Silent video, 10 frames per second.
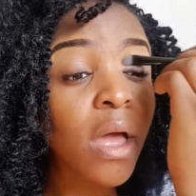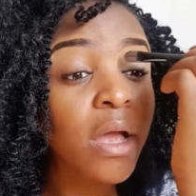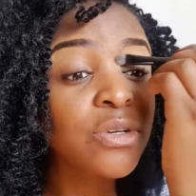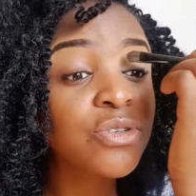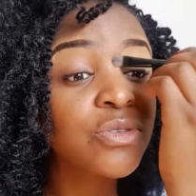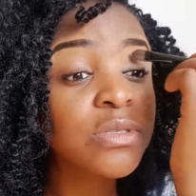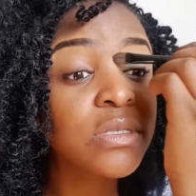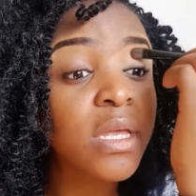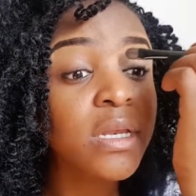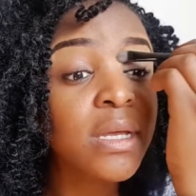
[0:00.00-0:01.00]
actual
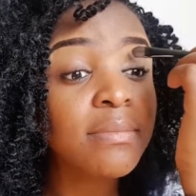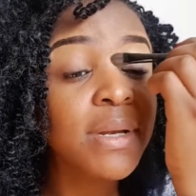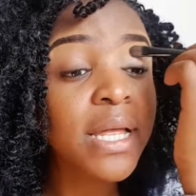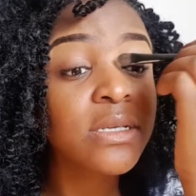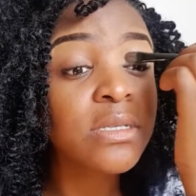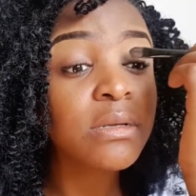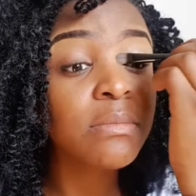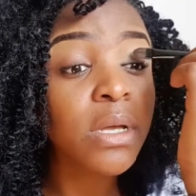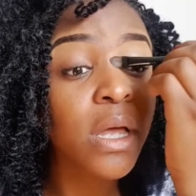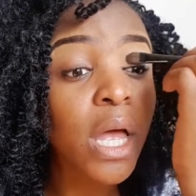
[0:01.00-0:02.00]
skin
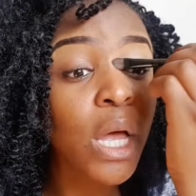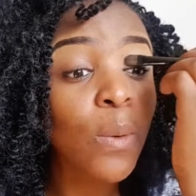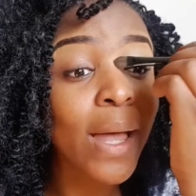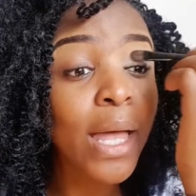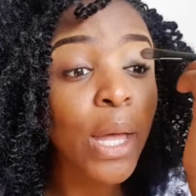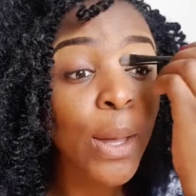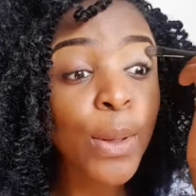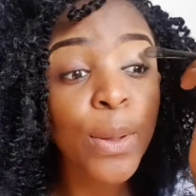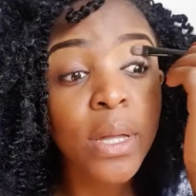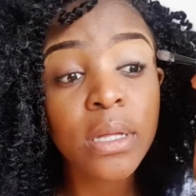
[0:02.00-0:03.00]
complexion, but oh
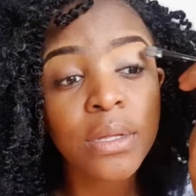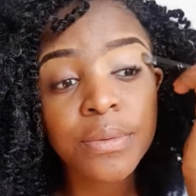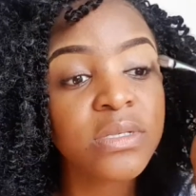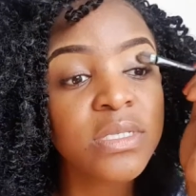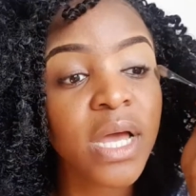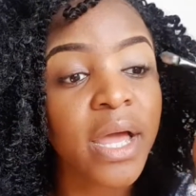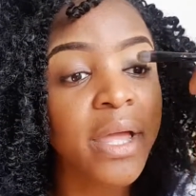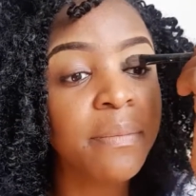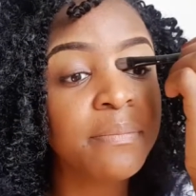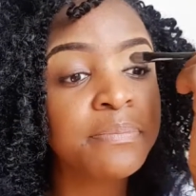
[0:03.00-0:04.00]
well. This
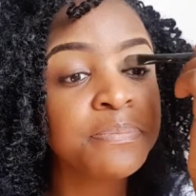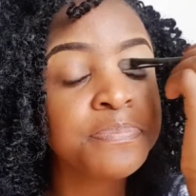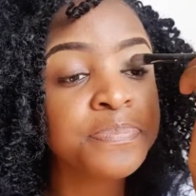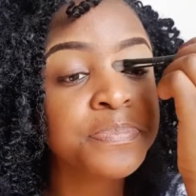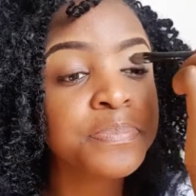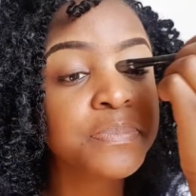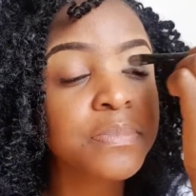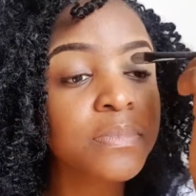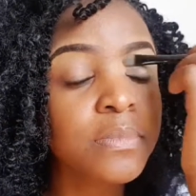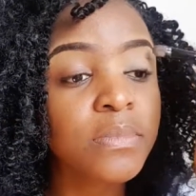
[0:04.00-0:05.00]
time
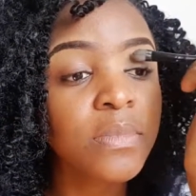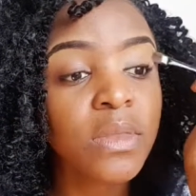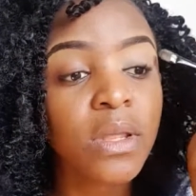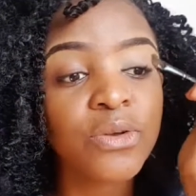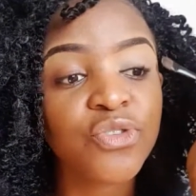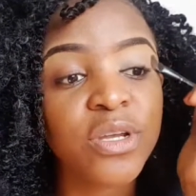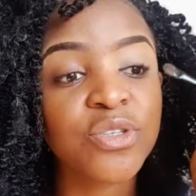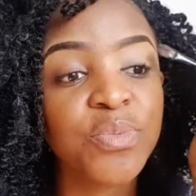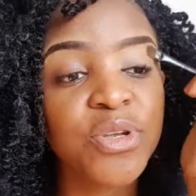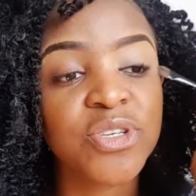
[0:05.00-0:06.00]
trying
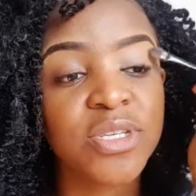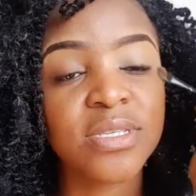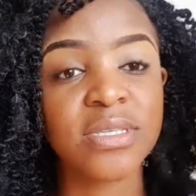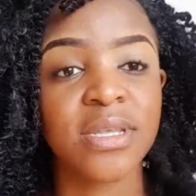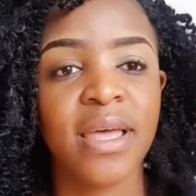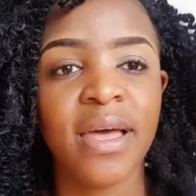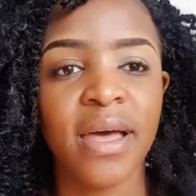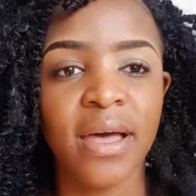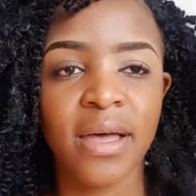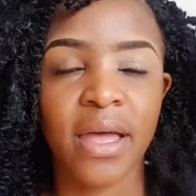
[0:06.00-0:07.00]
to purchase
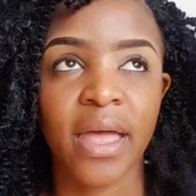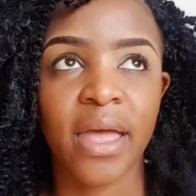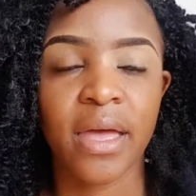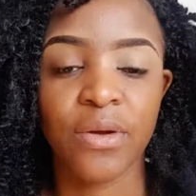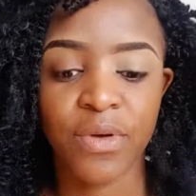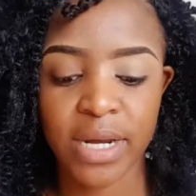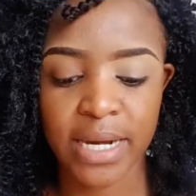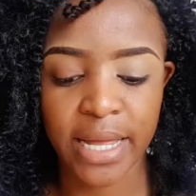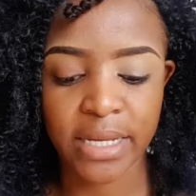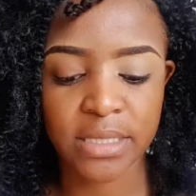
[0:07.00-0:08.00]
a ring
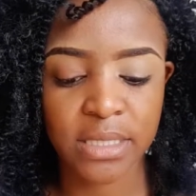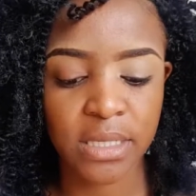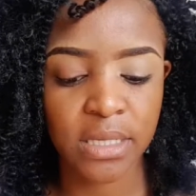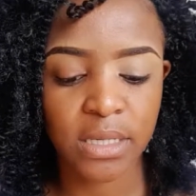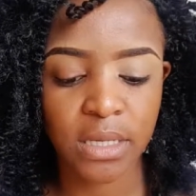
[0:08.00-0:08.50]
light